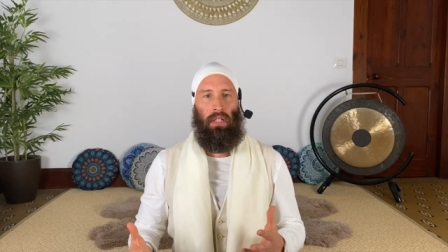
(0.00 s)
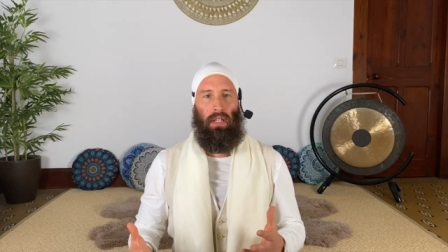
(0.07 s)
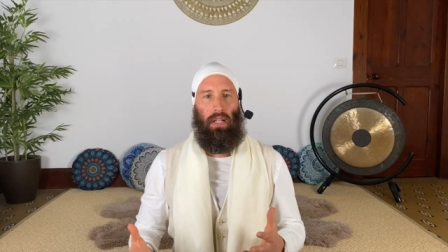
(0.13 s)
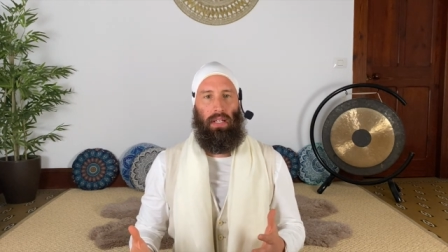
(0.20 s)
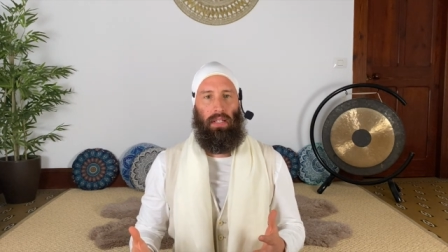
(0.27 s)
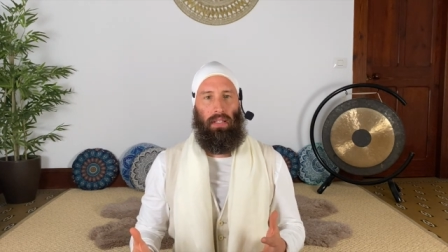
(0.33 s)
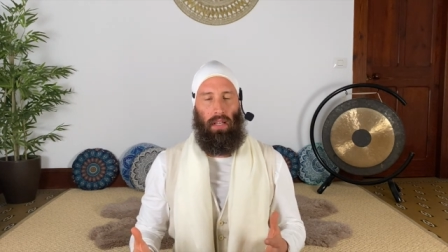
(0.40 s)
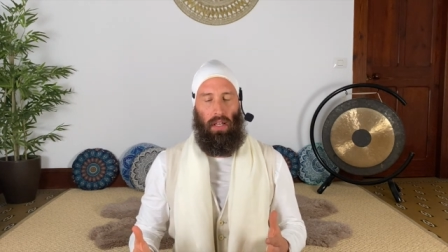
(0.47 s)

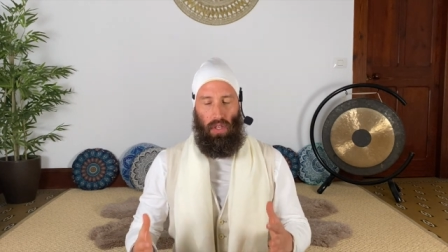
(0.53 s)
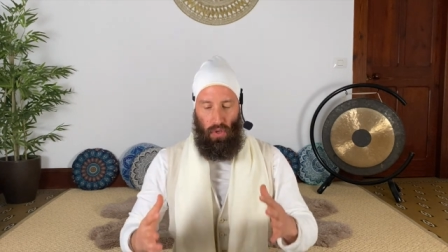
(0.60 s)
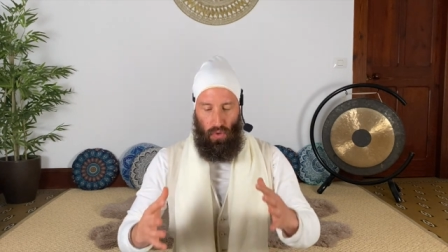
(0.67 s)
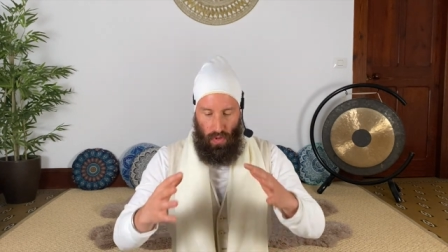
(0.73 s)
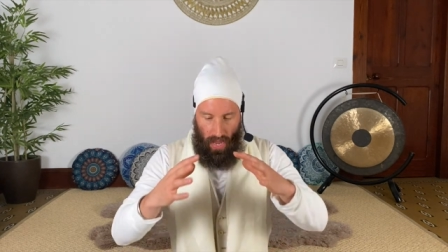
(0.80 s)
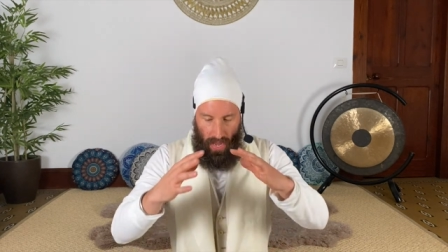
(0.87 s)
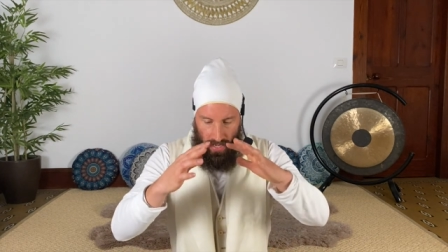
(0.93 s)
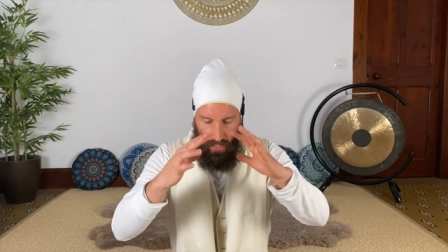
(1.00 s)
It's a
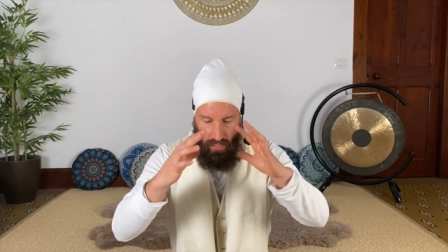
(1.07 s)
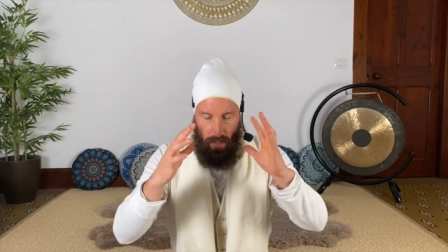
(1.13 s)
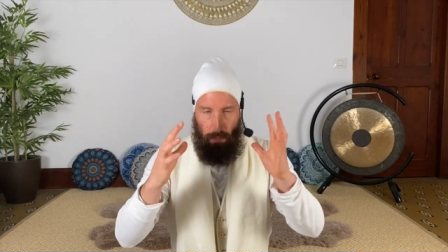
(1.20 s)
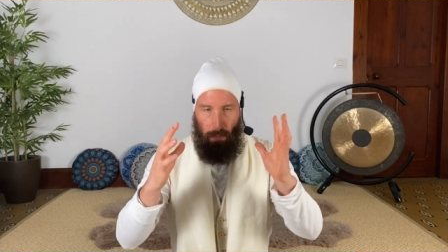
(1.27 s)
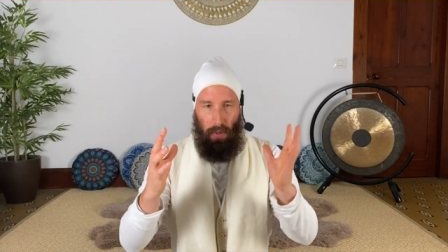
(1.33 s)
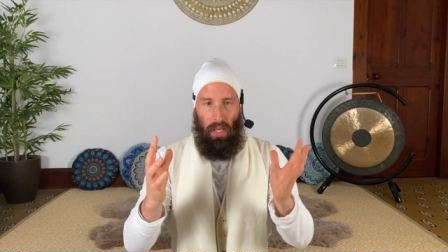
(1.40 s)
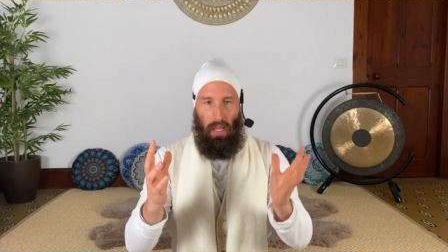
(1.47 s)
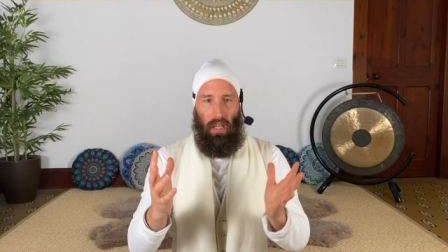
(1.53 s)

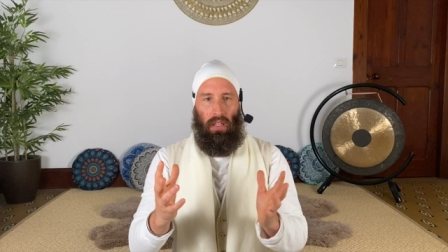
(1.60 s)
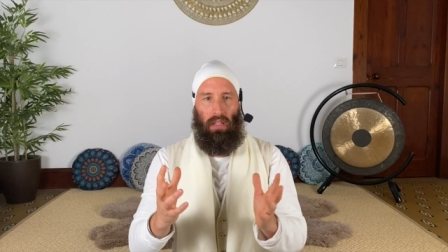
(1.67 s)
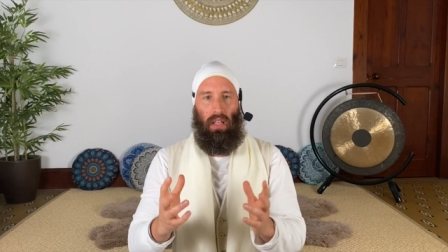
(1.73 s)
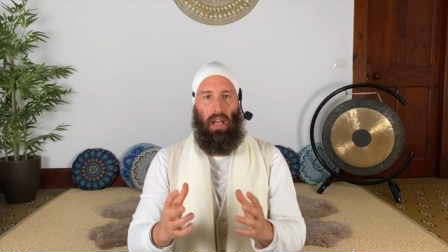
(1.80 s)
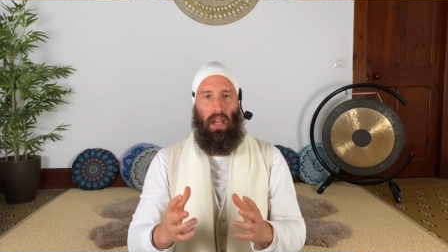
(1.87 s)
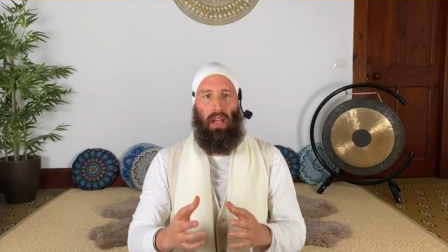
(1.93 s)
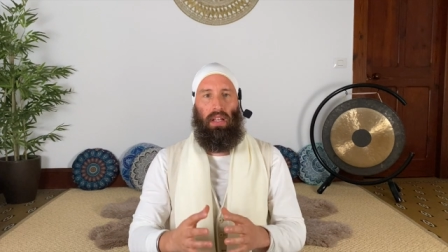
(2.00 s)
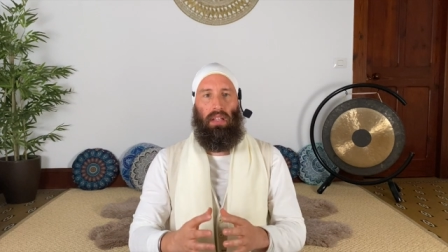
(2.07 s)
united being
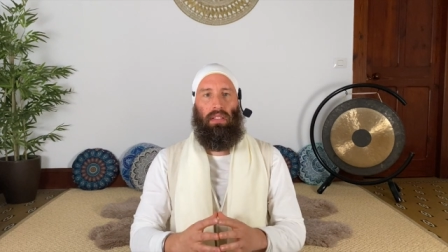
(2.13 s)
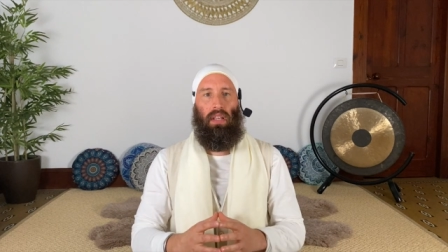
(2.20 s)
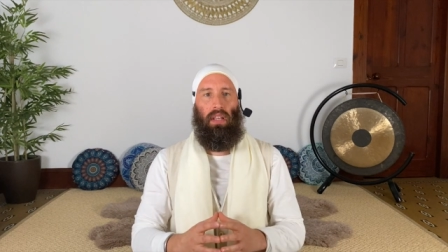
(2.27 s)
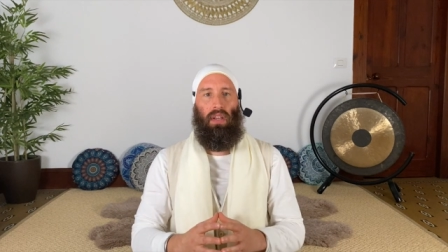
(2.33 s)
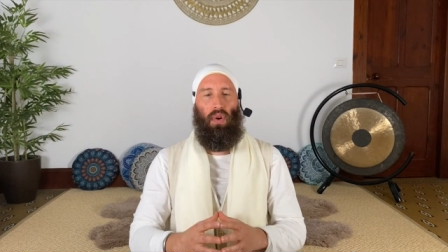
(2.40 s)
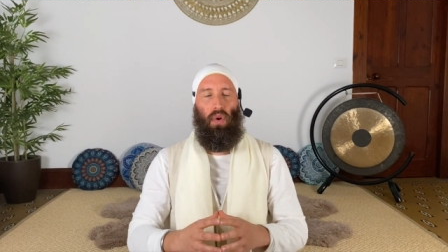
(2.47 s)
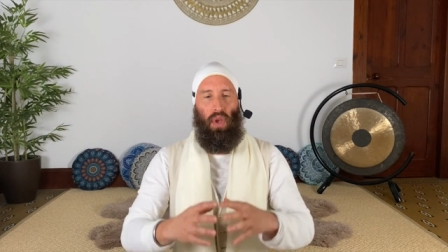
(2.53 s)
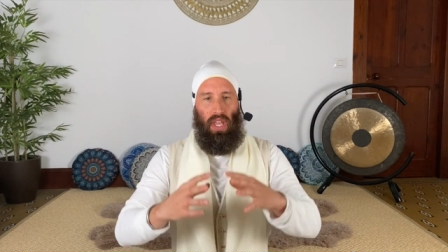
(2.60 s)
that has
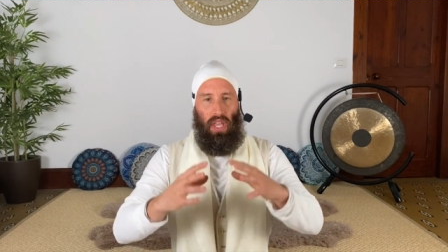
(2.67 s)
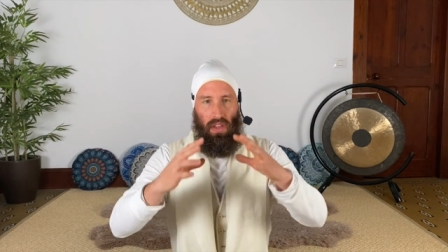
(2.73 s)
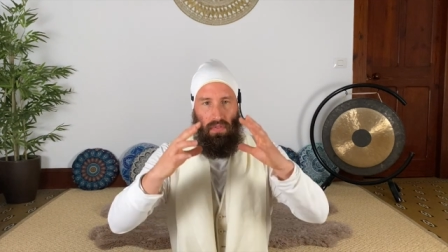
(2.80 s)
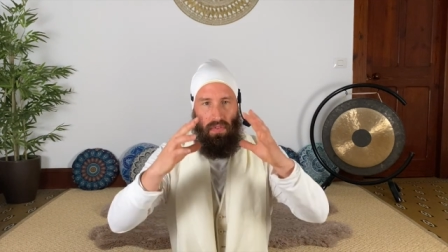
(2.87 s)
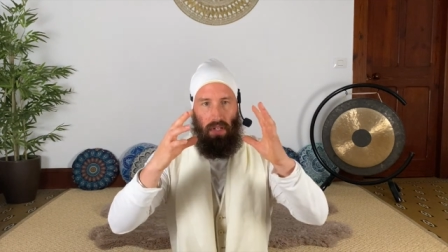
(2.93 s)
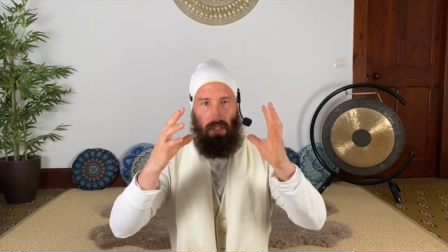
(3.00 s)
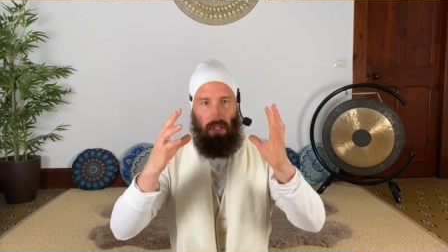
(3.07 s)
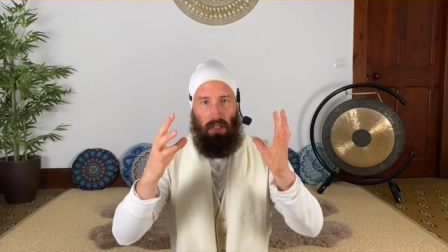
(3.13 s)
a
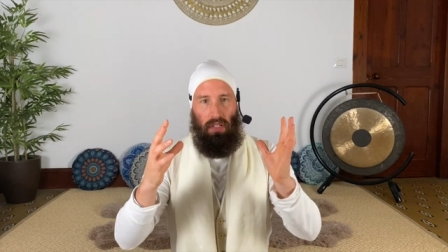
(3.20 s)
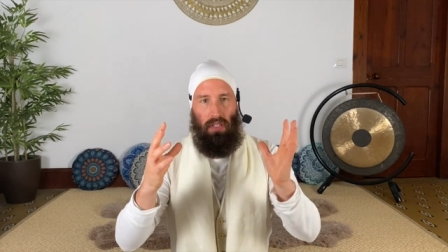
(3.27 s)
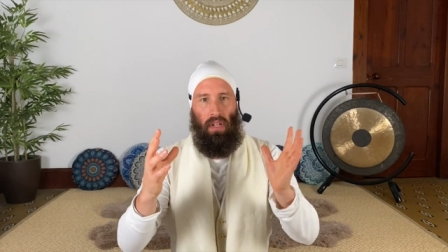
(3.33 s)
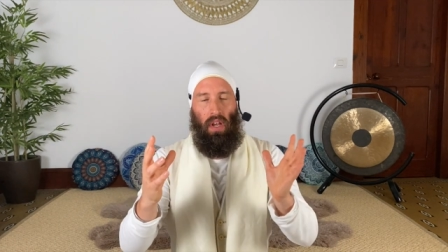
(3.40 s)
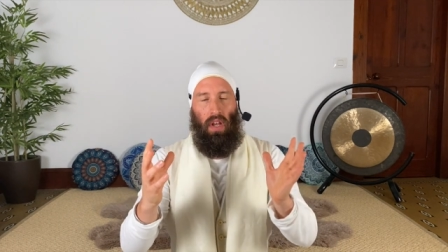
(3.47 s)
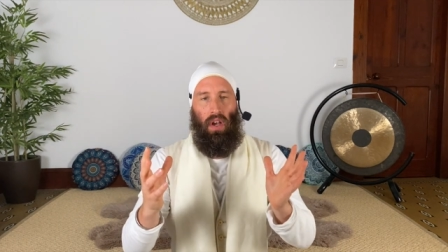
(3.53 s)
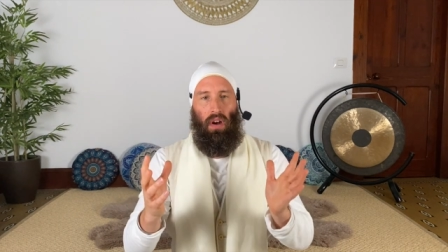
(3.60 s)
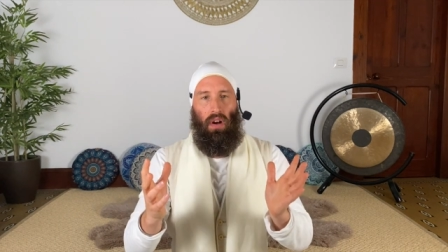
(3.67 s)
coherence
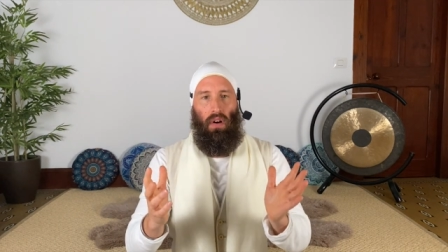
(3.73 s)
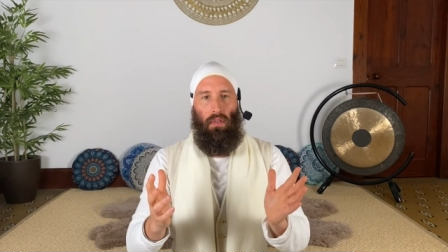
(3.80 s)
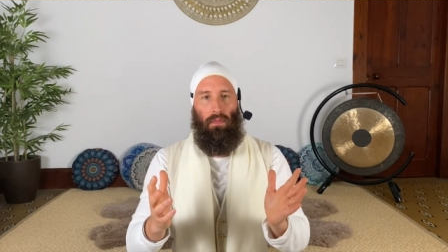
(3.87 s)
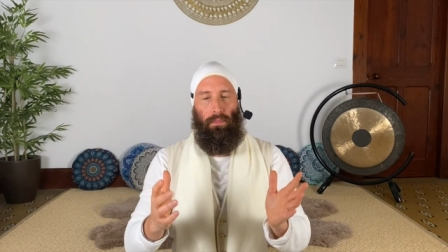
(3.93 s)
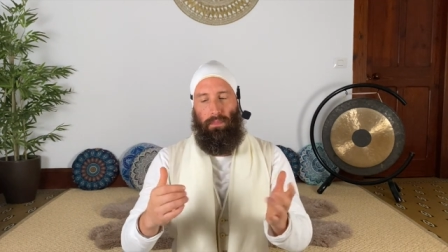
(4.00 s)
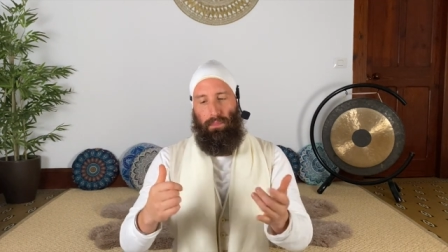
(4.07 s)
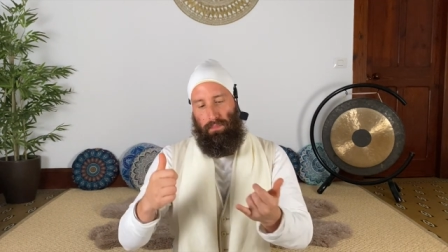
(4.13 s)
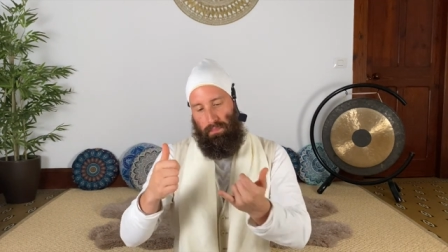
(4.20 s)
of
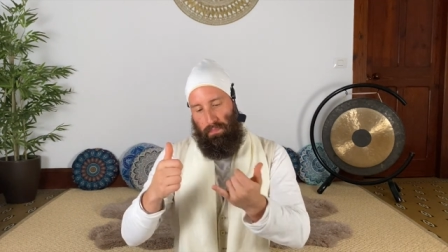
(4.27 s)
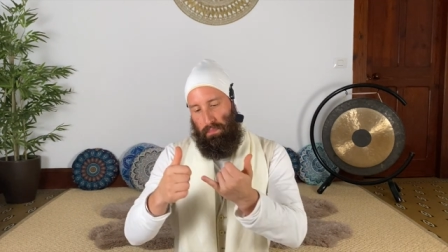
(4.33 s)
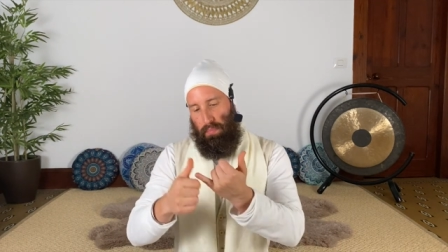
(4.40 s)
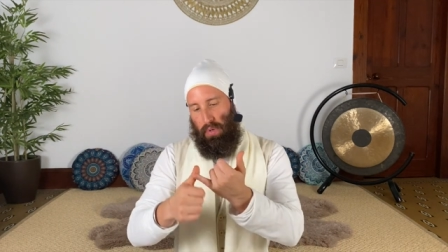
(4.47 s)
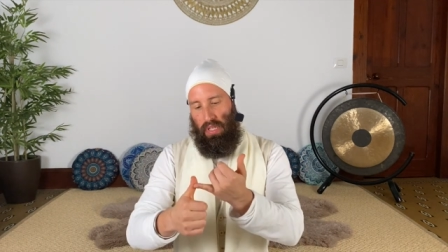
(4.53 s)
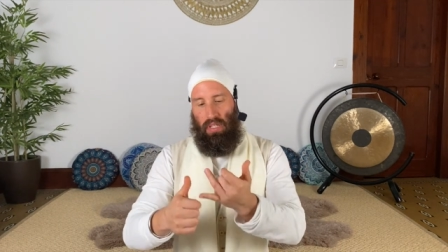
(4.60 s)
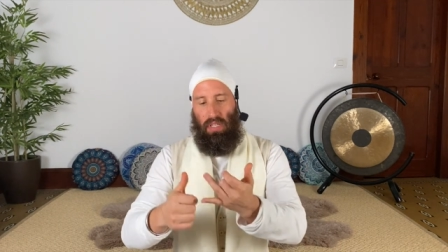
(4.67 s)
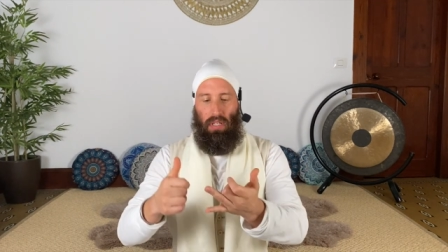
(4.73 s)

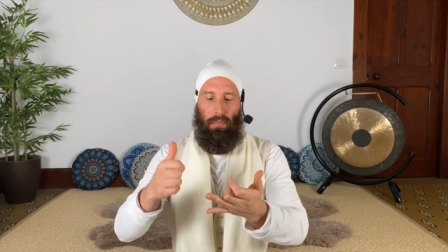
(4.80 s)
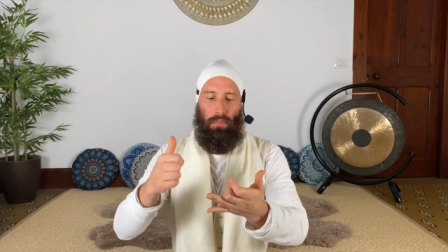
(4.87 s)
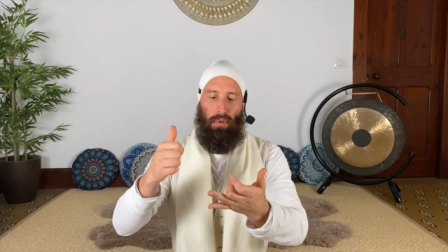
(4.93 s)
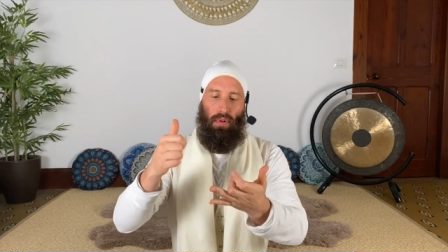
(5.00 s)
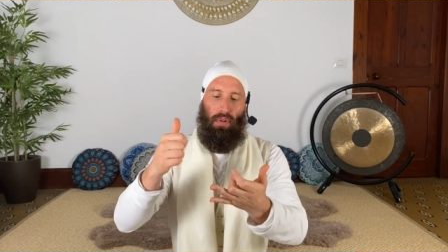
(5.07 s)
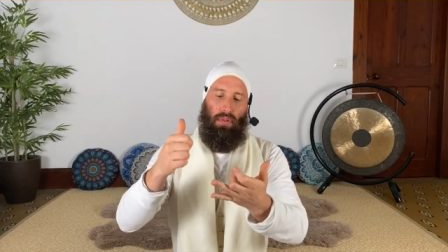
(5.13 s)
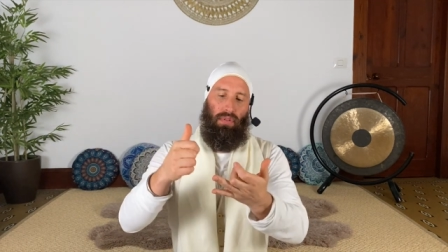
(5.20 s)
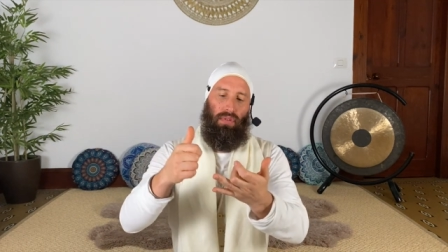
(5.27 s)

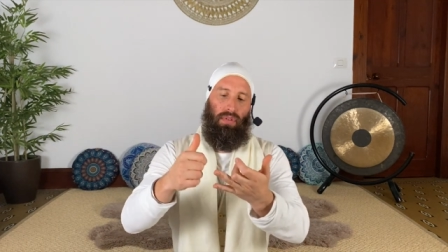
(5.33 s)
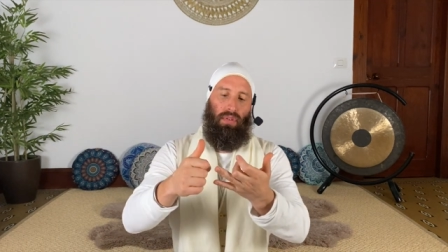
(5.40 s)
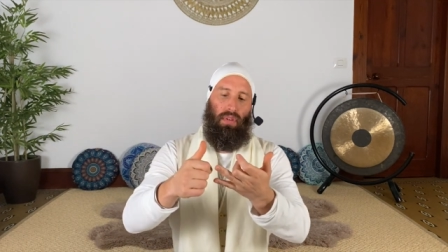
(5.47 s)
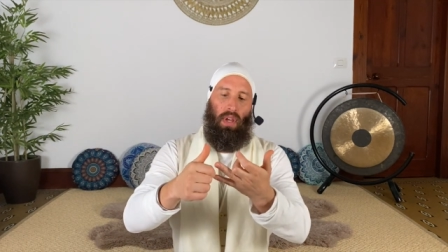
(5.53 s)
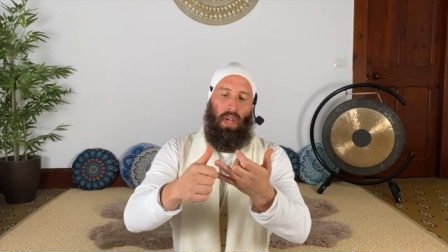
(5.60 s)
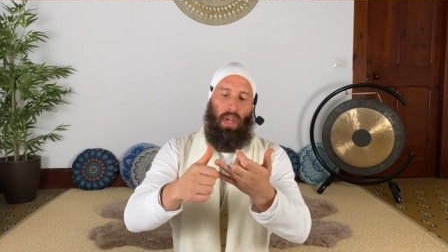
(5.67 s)
principles,